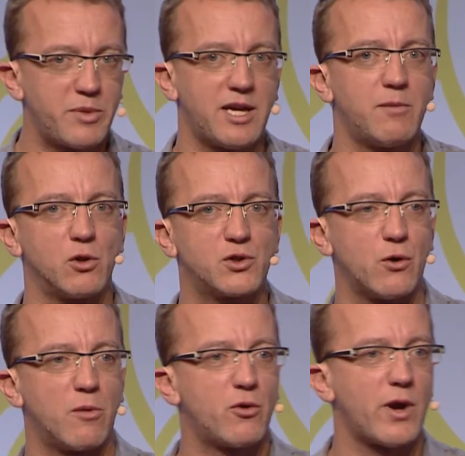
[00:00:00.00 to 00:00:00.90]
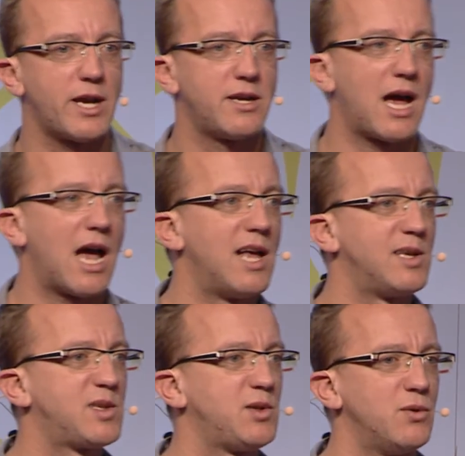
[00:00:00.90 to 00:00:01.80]
be able to upgrade
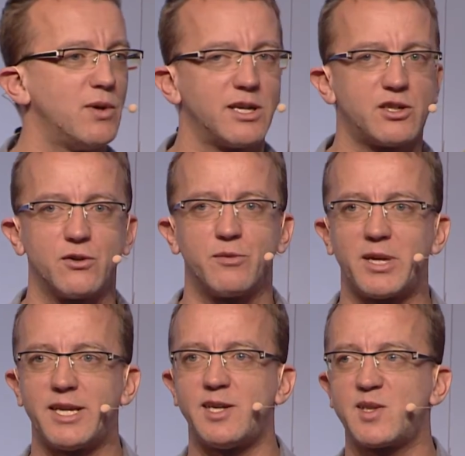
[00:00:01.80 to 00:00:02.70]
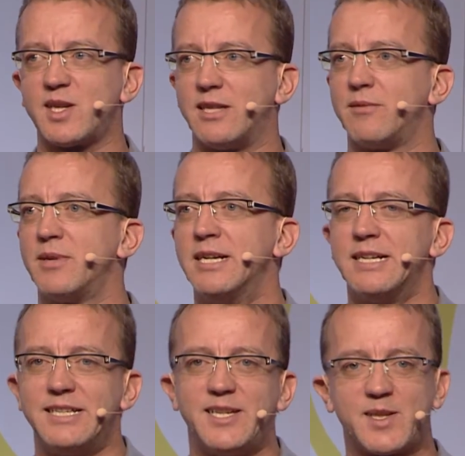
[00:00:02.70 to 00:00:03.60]
as you enter the place and
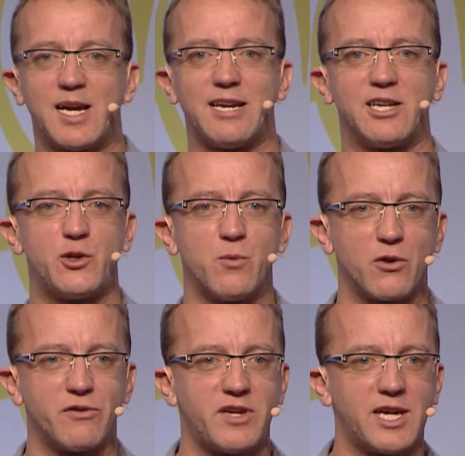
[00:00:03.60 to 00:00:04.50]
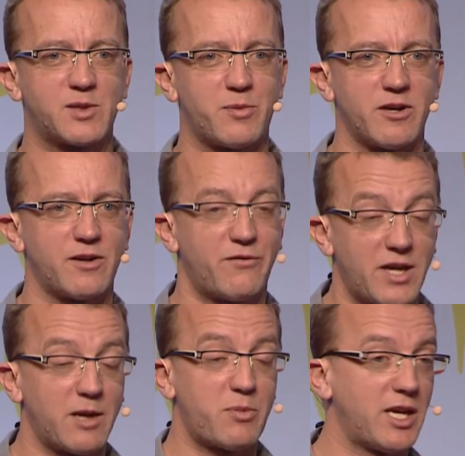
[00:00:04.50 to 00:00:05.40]
decide that you want a
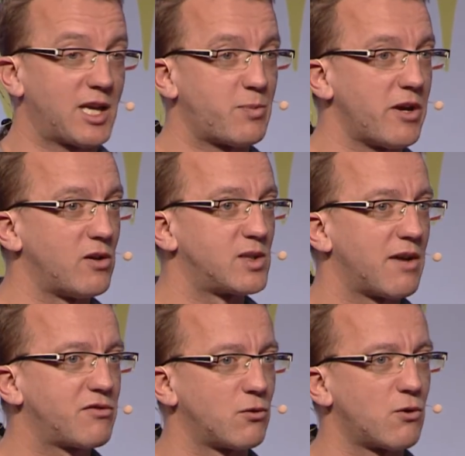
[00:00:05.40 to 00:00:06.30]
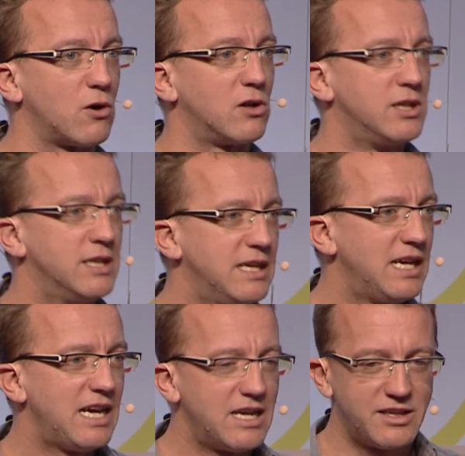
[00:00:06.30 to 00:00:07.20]
VIP experience after all.
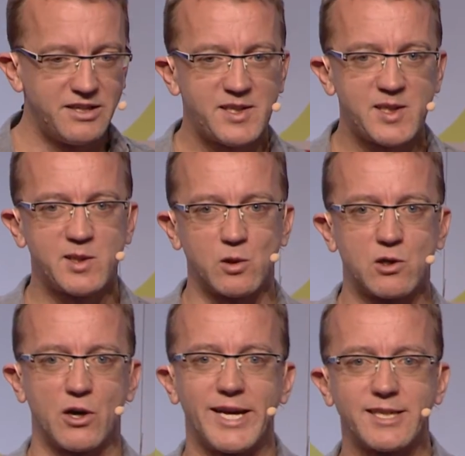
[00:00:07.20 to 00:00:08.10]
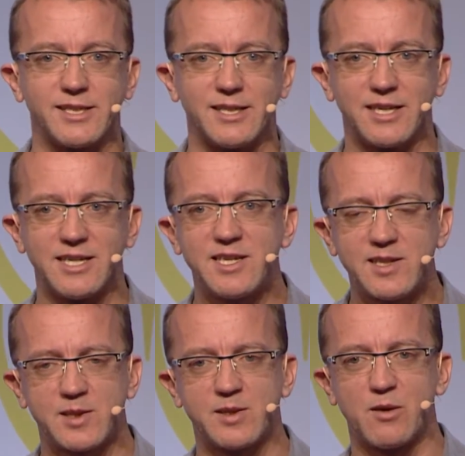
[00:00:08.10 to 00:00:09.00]
This is all connected, and it
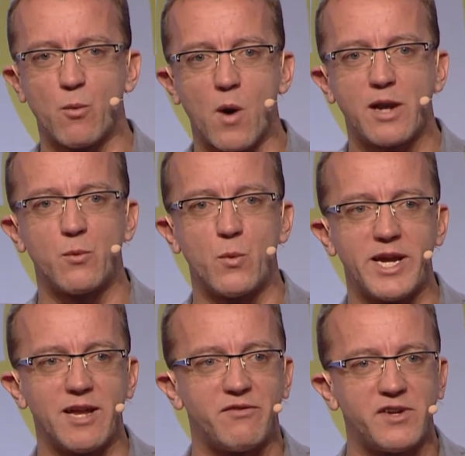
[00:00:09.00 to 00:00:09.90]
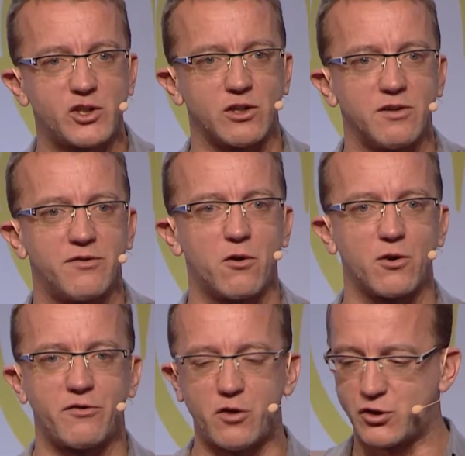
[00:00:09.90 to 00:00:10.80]
is what we envision for
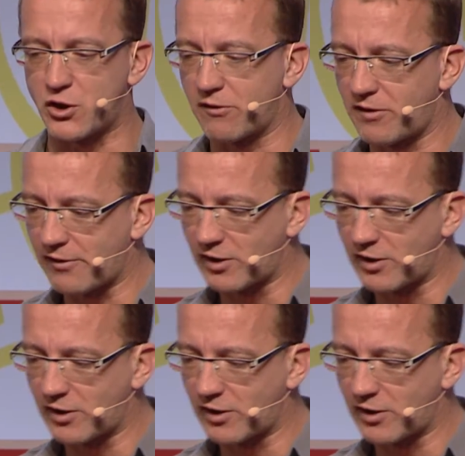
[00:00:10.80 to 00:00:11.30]
the future of live